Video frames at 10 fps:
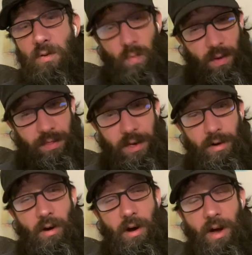with
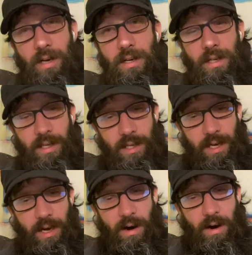it on.
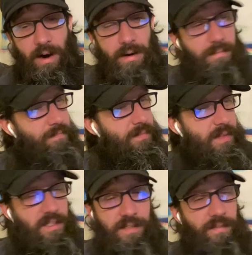It's